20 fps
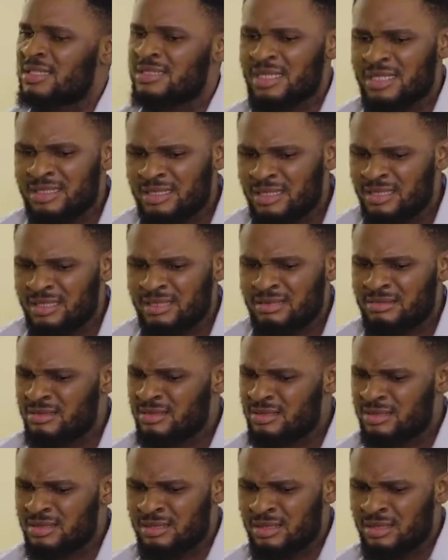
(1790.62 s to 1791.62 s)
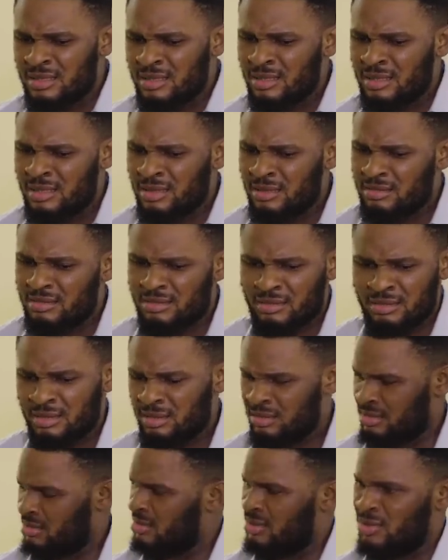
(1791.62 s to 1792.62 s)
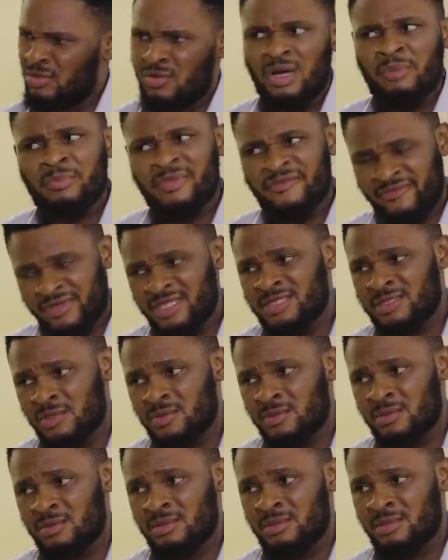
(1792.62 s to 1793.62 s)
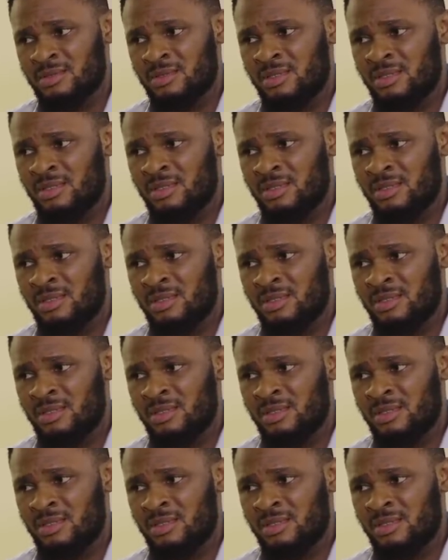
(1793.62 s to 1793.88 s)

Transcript: Exactly, and you know I'm the first son,